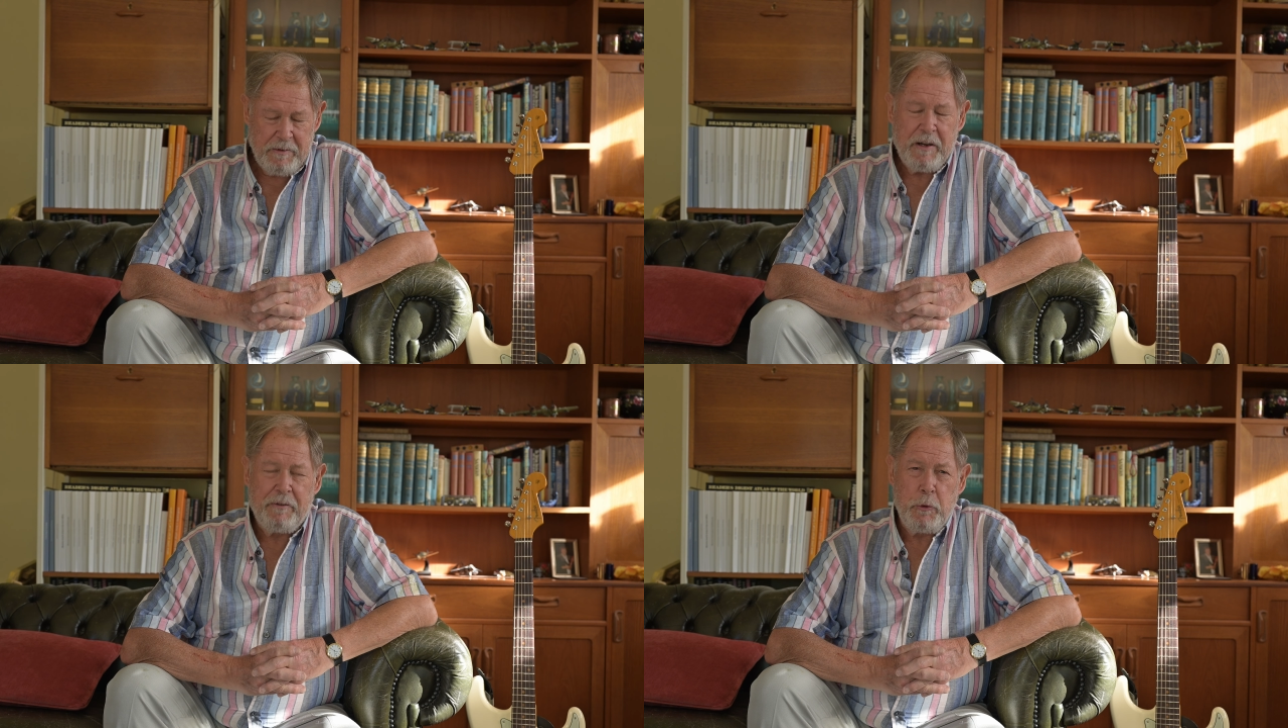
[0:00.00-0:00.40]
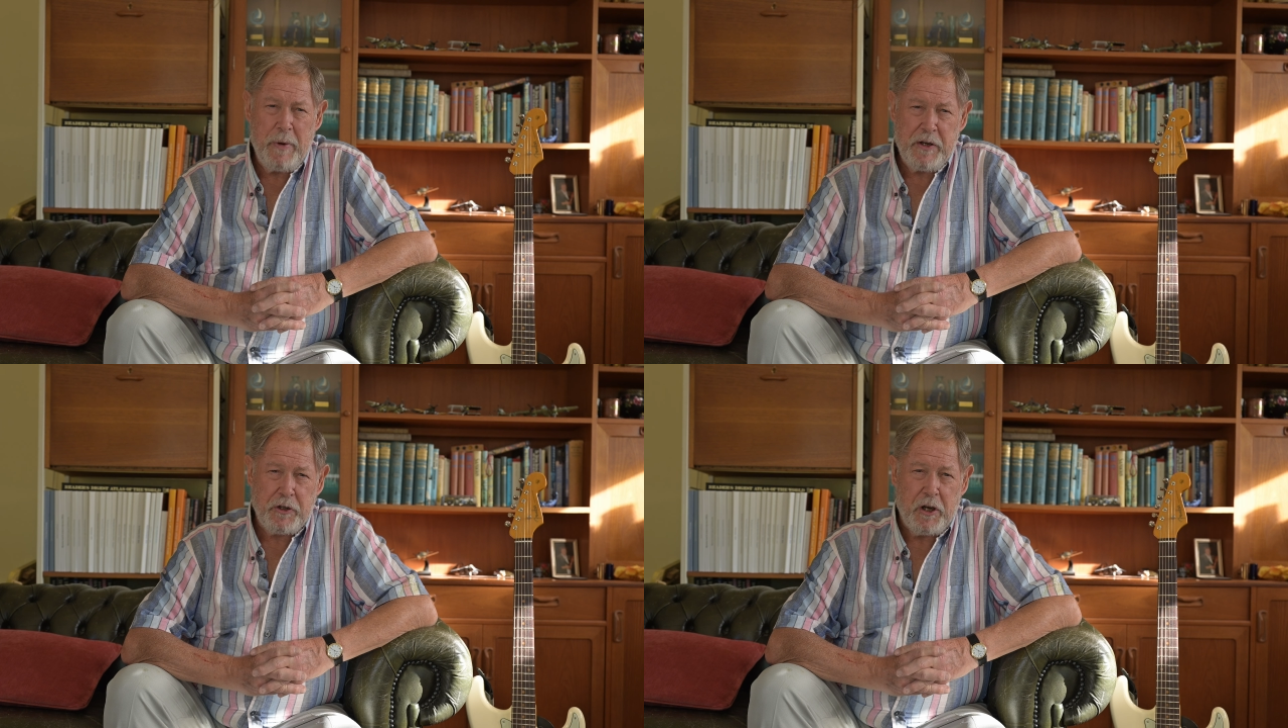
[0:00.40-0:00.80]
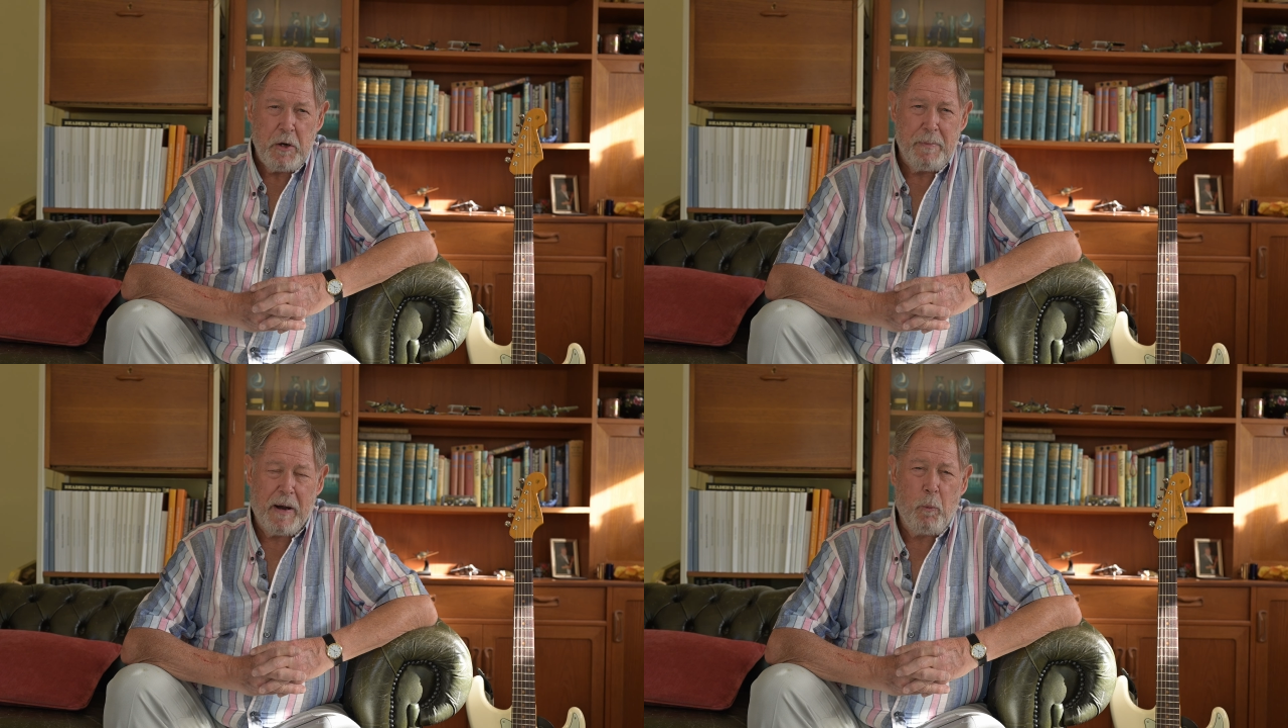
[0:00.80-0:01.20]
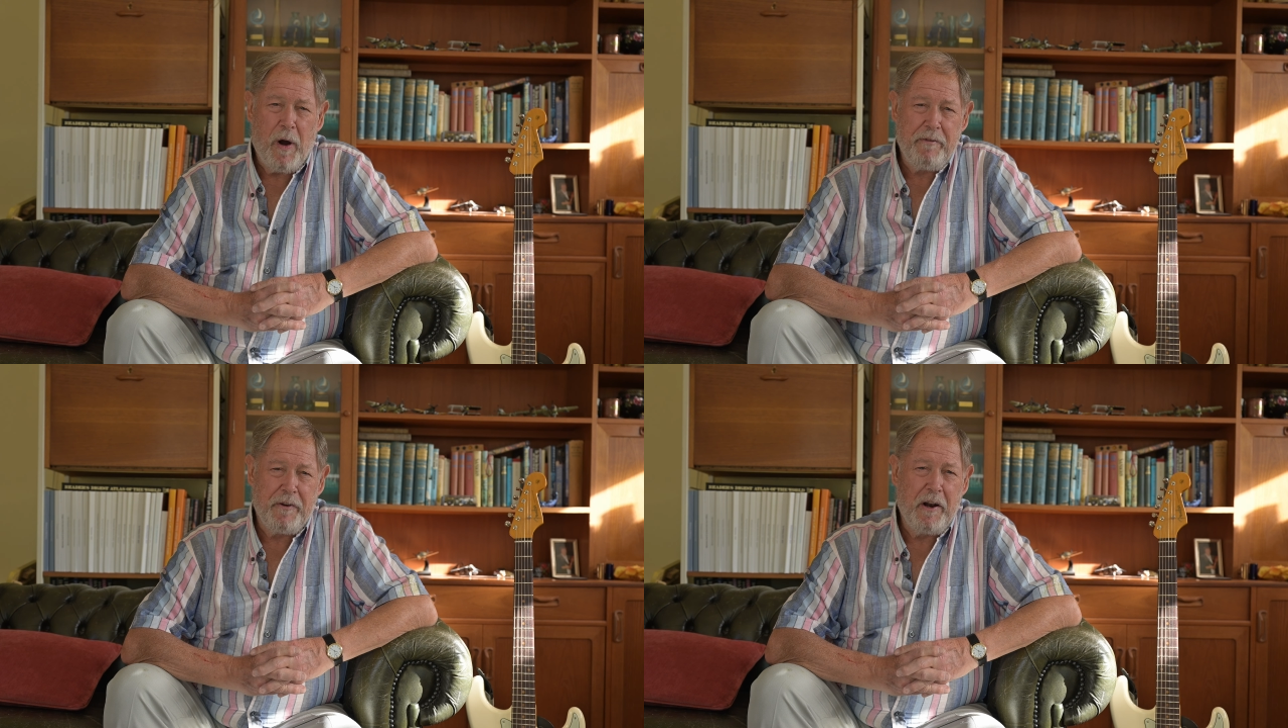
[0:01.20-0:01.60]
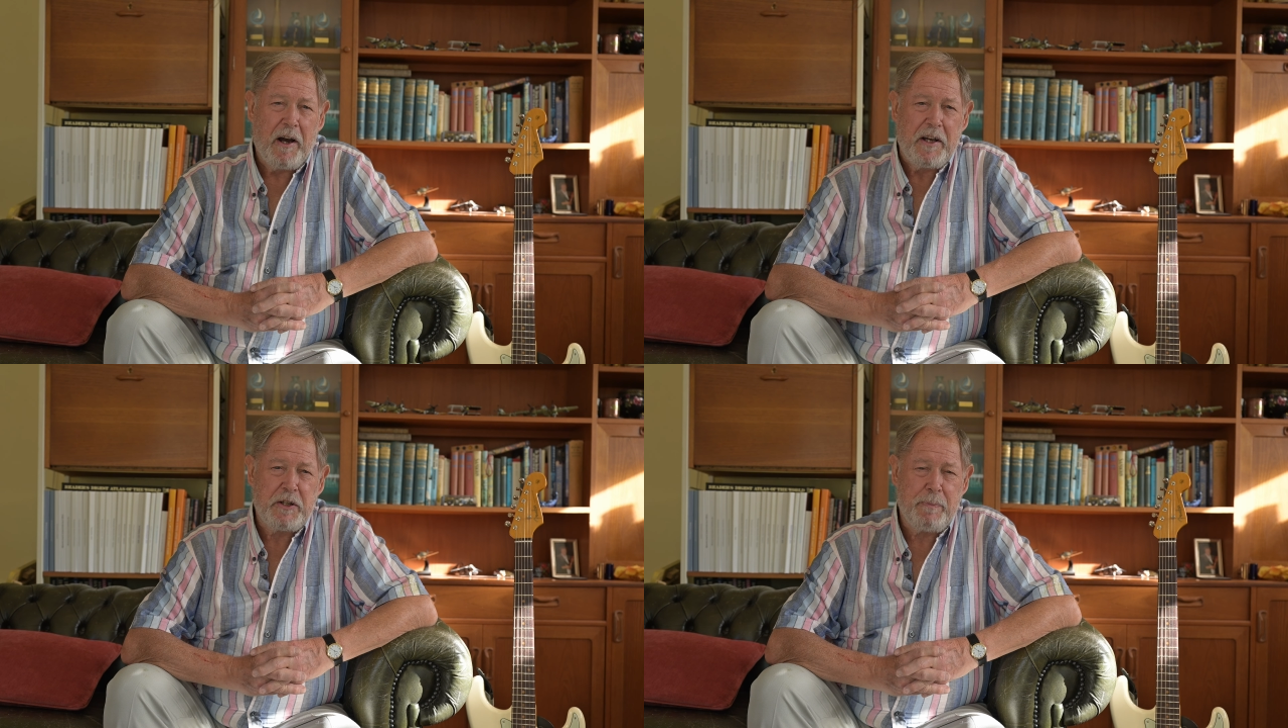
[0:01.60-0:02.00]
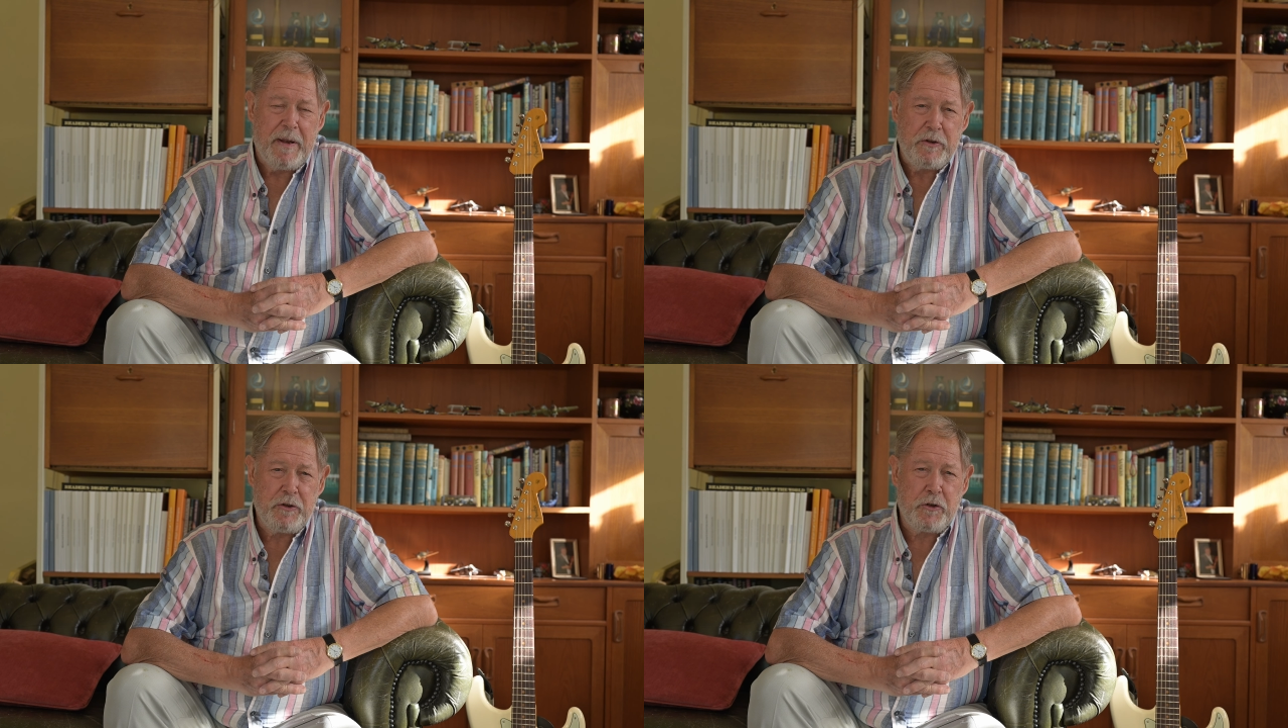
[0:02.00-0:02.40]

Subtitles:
A few weeks ago, my wife and I spent